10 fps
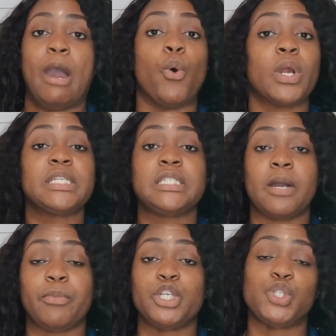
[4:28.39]
or
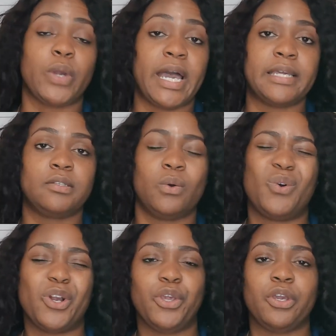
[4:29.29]
summer dress,
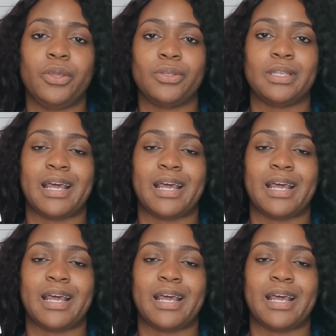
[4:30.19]
or you could use